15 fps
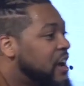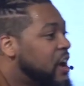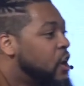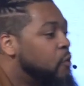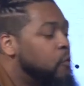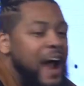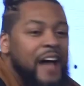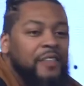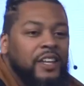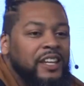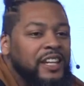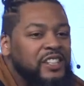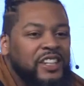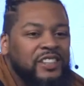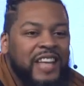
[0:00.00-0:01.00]
rather than
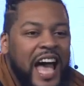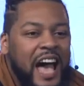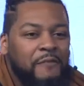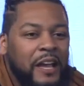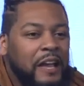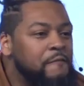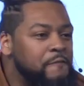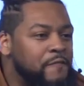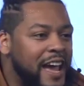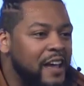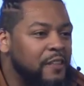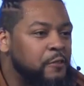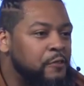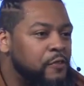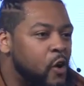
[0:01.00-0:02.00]
just having faith
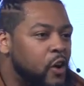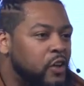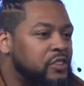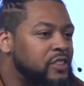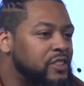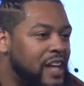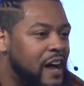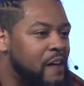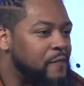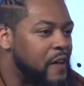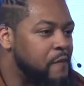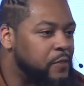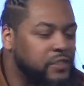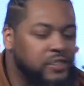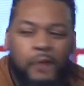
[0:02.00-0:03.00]
for stuff. And
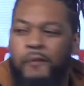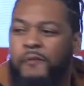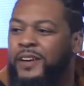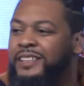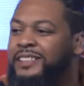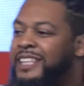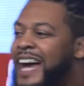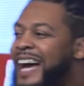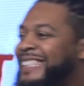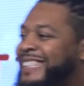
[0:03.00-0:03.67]
for some of us, that's the